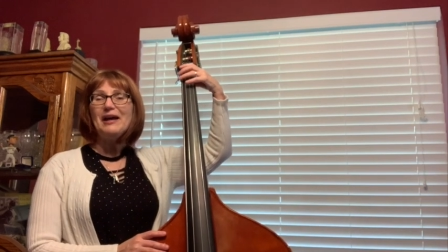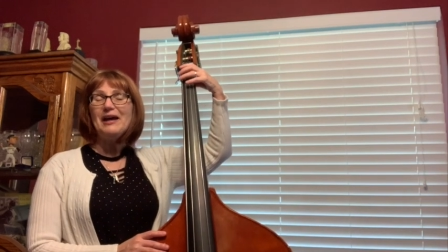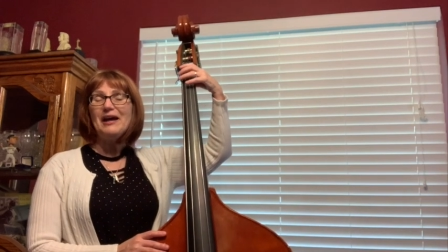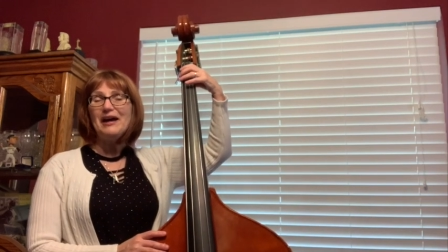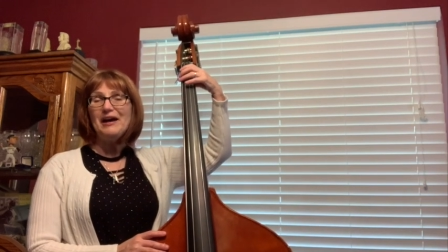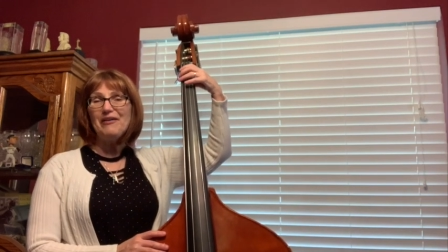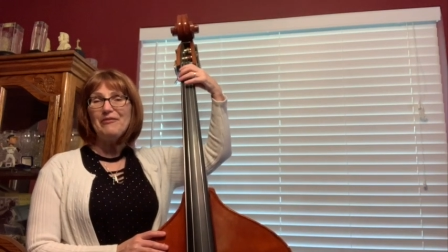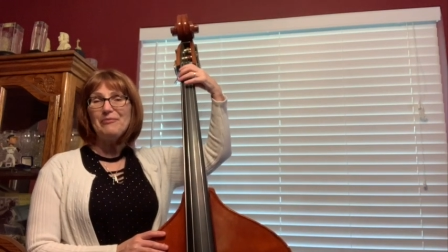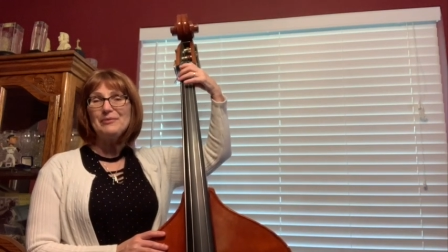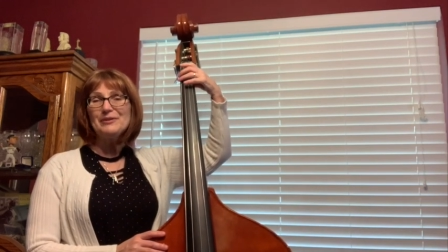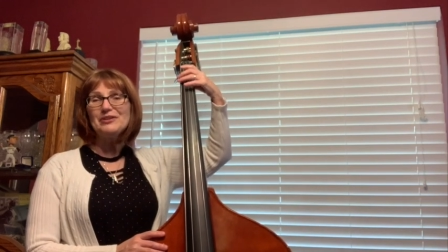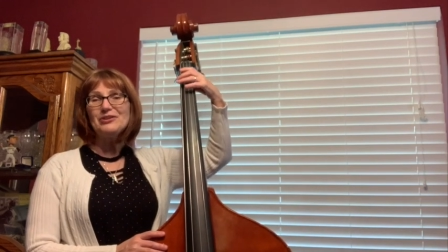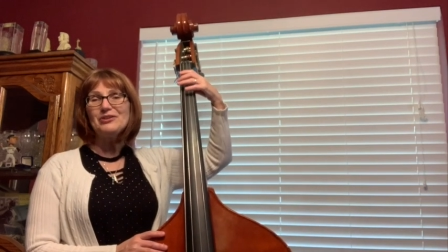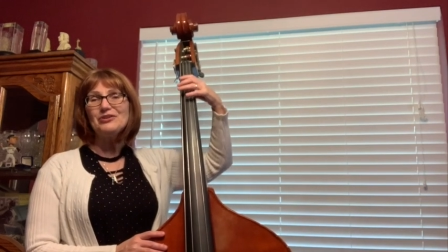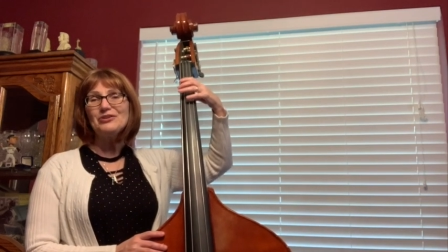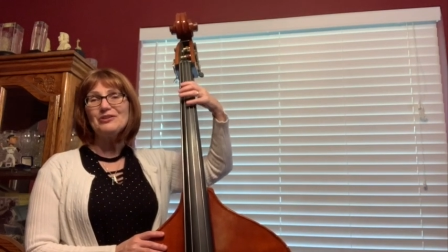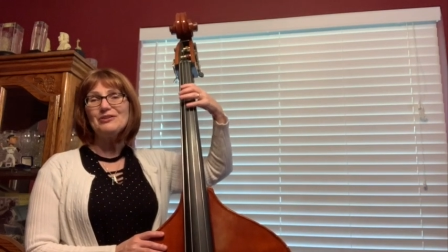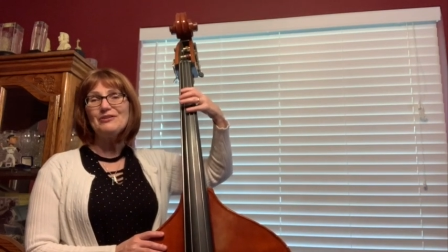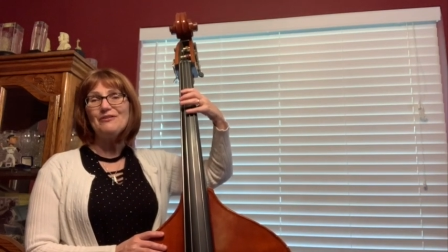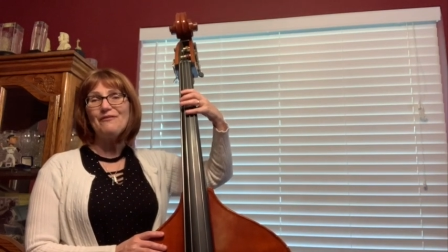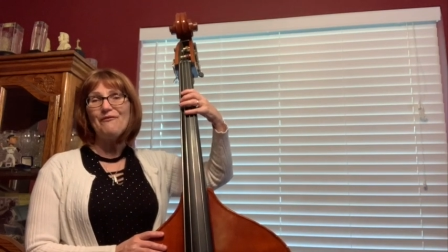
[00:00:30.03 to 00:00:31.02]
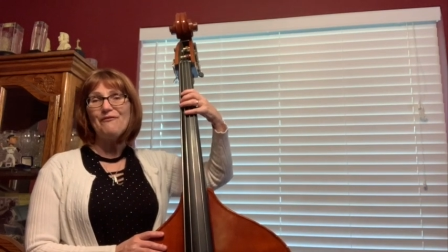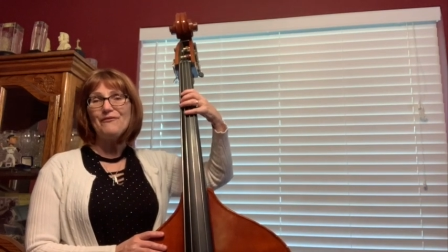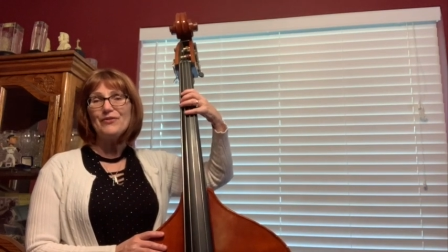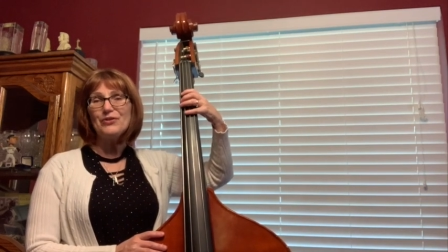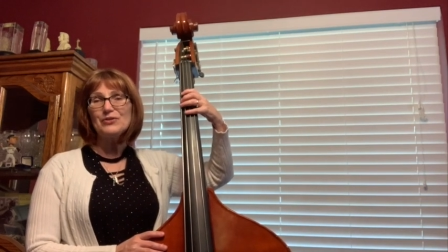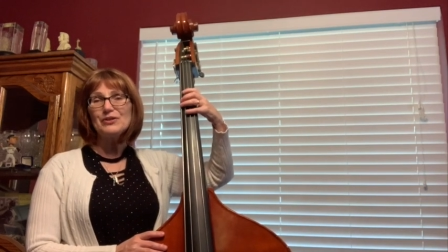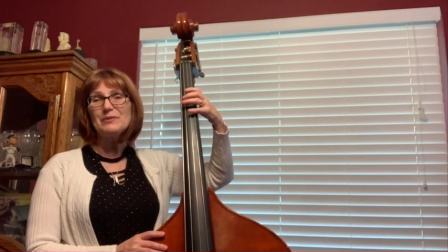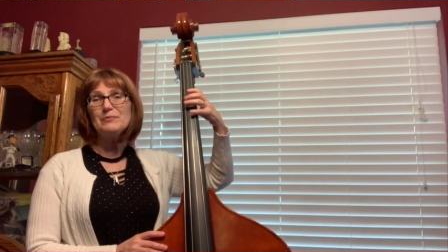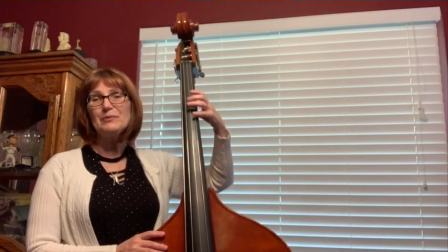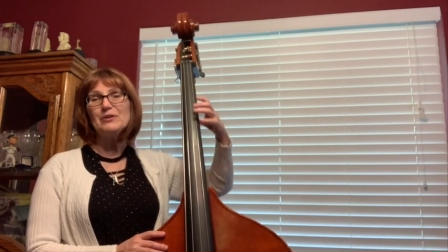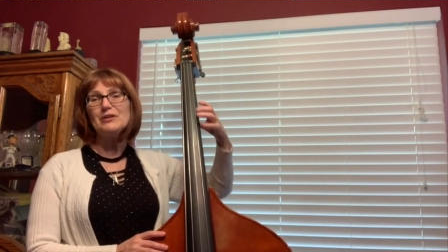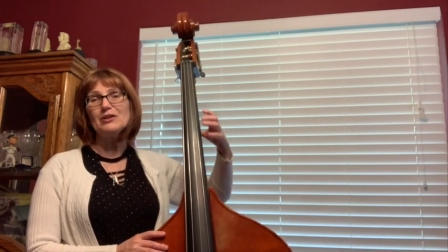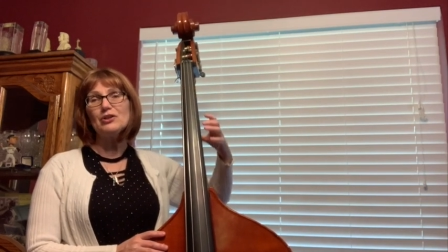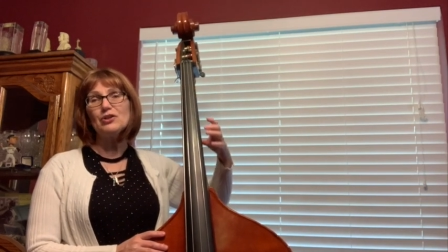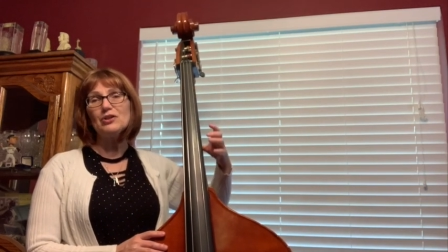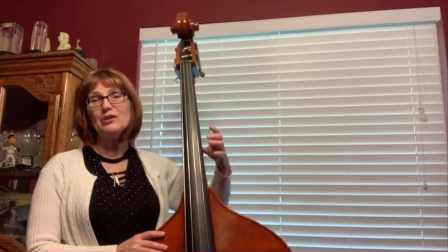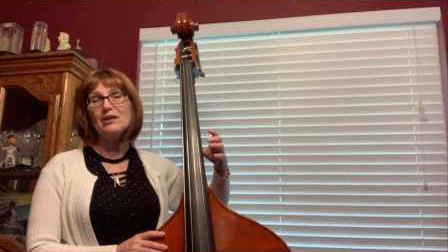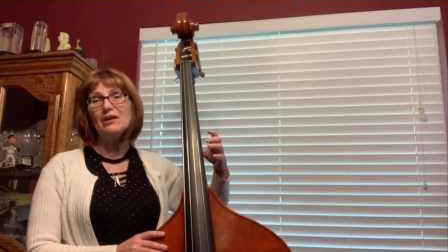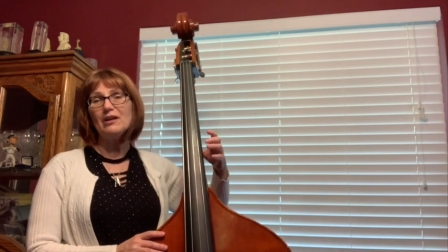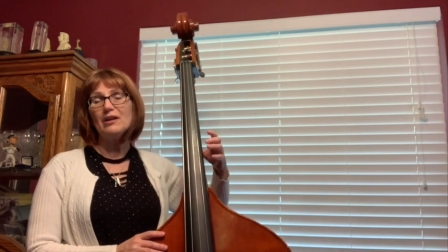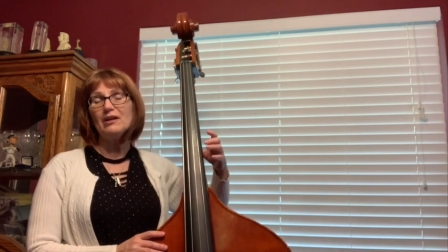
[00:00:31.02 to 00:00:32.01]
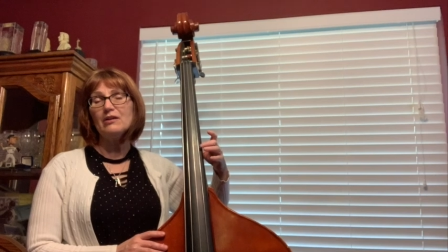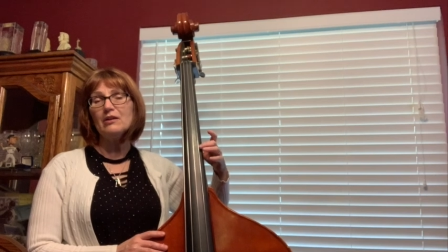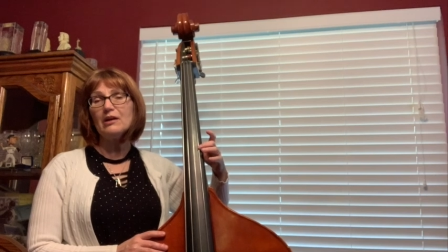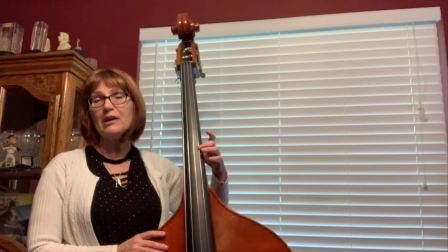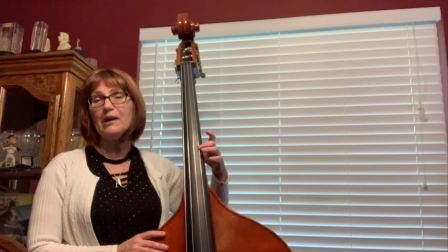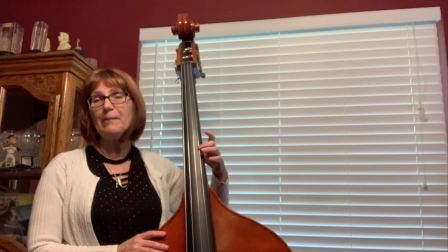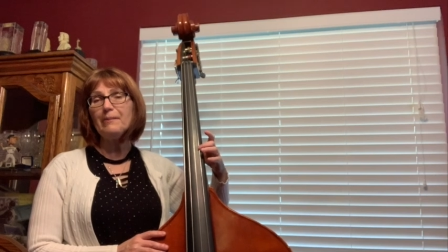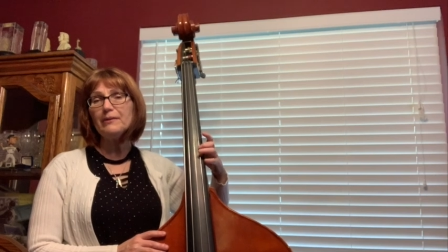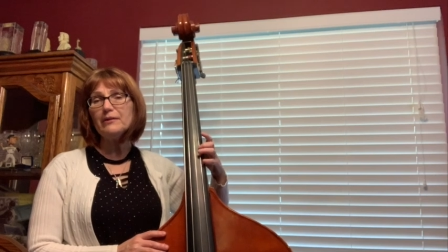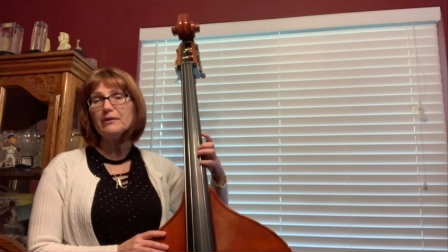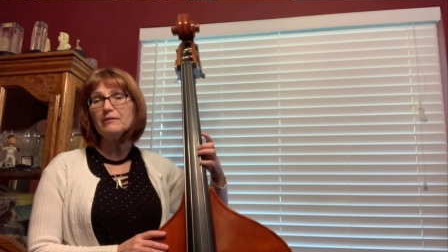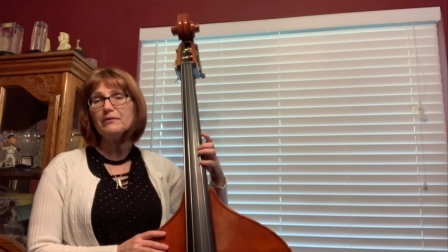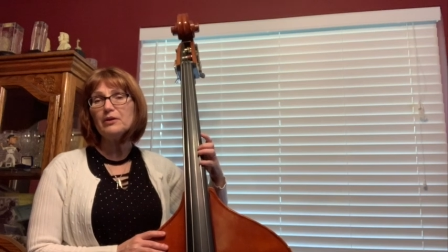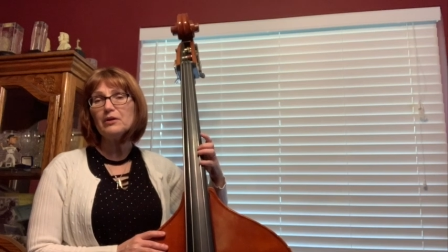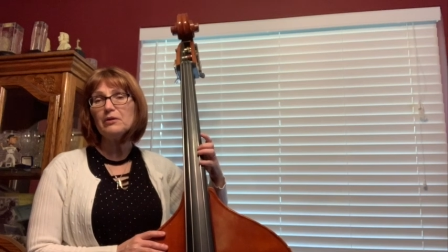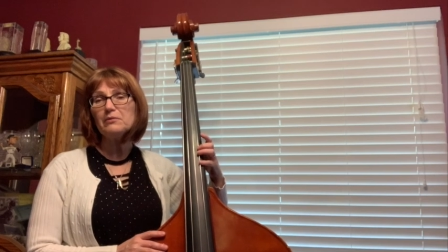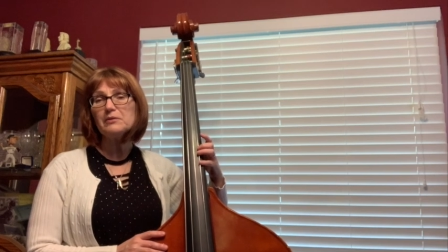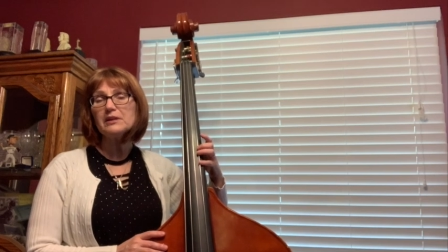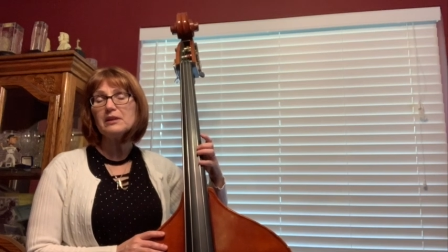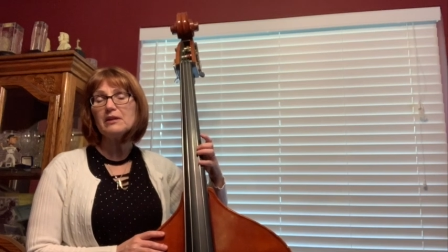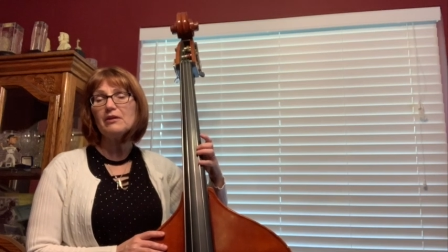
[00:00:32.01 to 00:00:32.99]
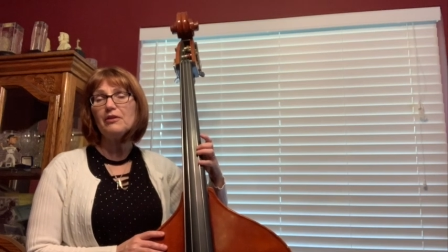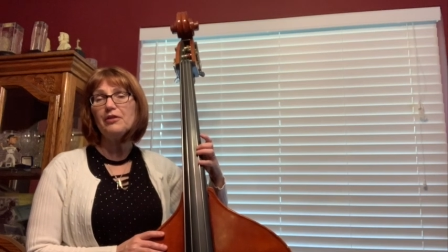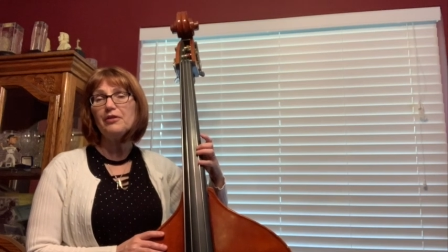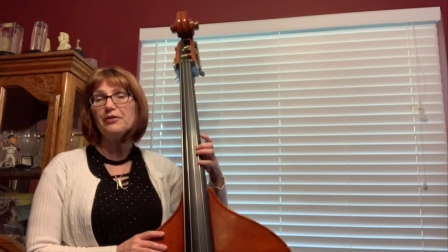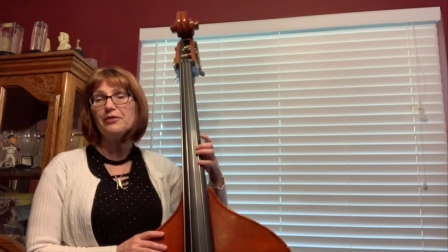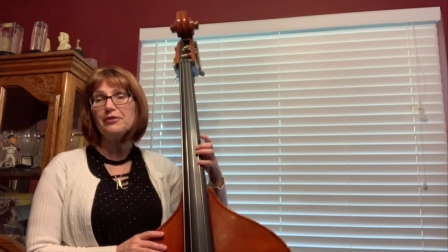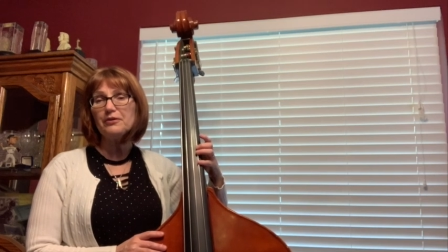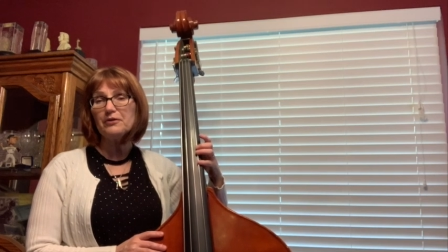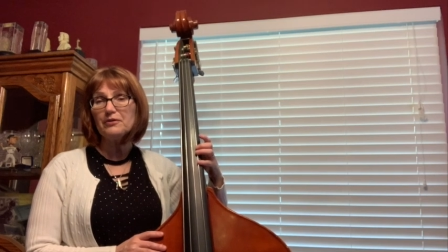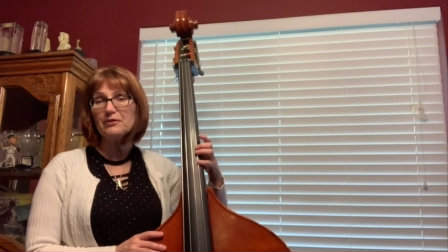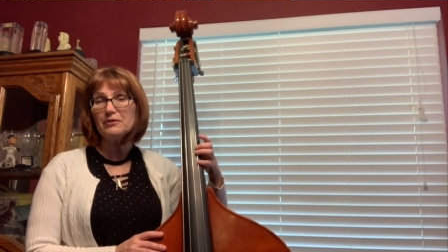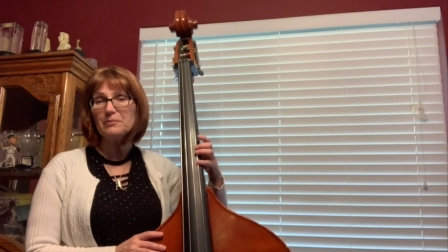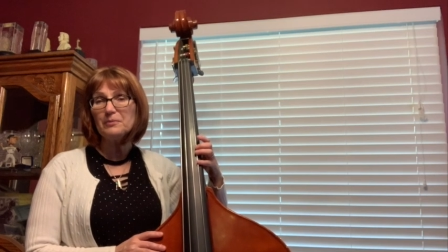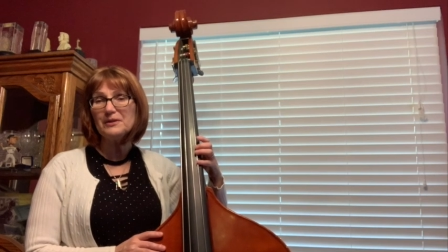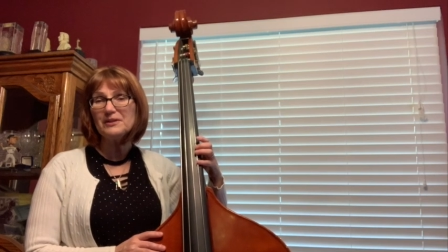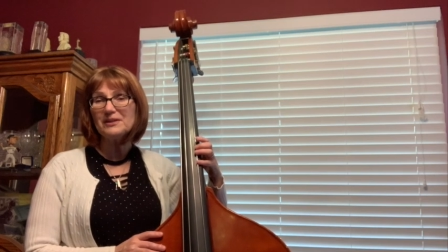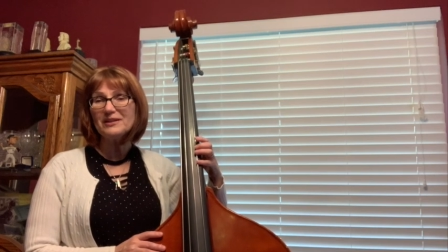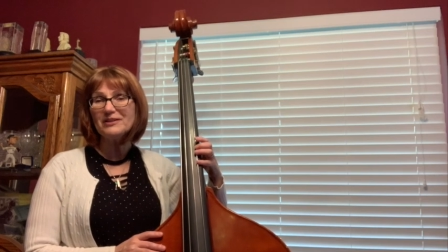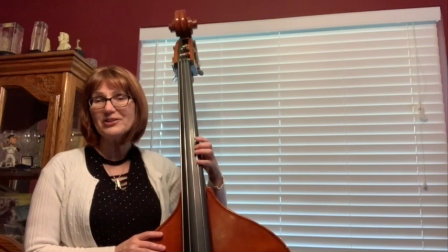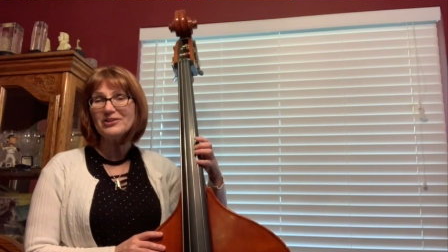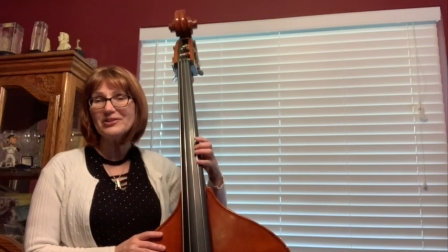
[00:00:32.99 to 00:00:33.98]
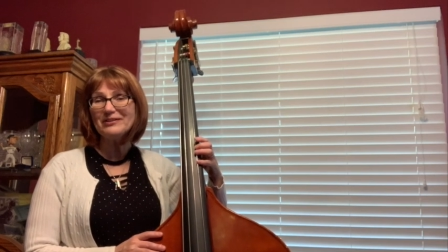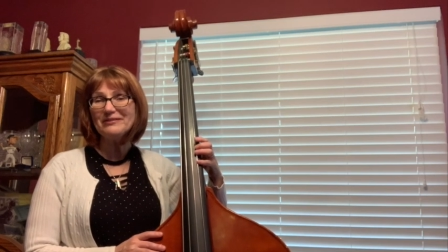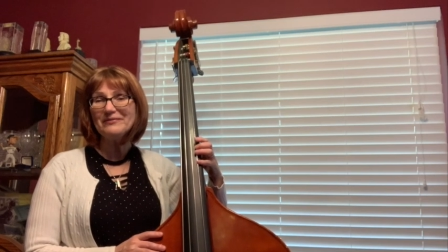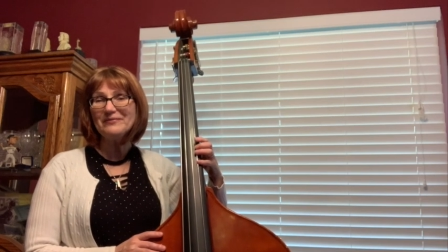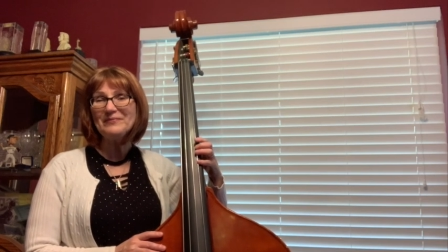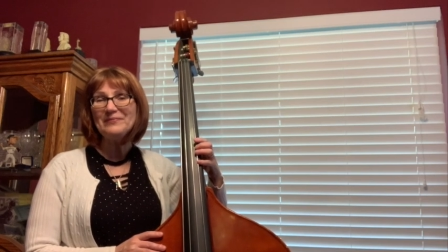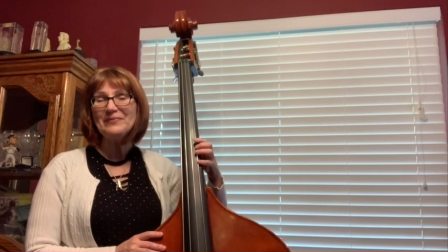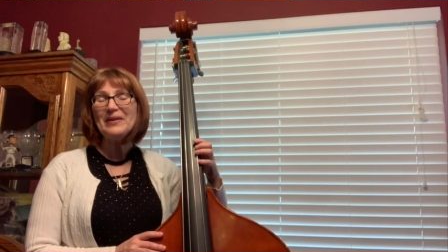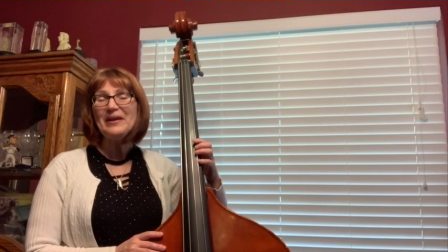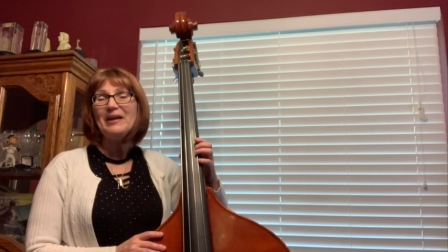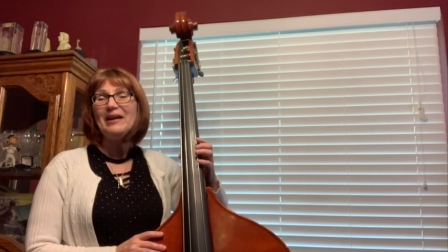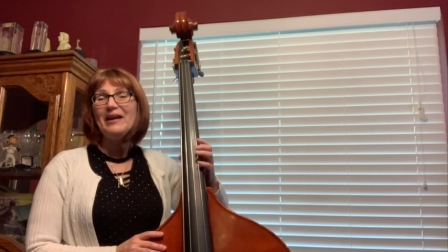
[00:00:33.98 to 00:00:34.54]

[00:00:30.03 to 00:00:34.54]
half position, first position, and a couple of notes in third position.